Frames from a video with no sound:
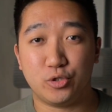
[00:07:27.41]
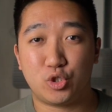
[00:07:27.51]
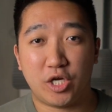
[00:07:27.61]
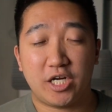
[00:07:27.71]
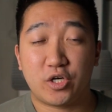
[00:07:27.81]

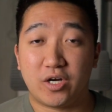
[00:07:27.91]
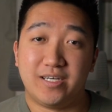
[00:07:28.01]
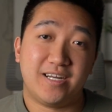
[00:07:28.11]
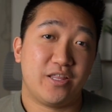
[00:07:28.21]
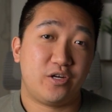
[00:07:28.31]
trigger
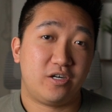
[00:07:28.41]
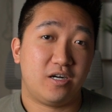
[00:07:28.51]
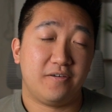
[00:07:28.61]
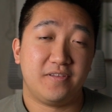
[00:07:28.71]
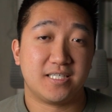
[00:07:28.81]
another
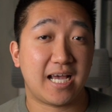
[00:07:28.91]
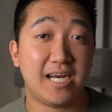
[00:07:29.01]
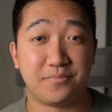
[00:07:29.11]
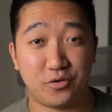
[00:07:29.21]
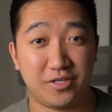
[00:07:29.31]
of the
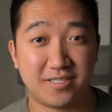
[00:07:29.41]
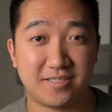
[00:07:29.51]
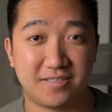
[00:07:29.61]
sign-up bonus.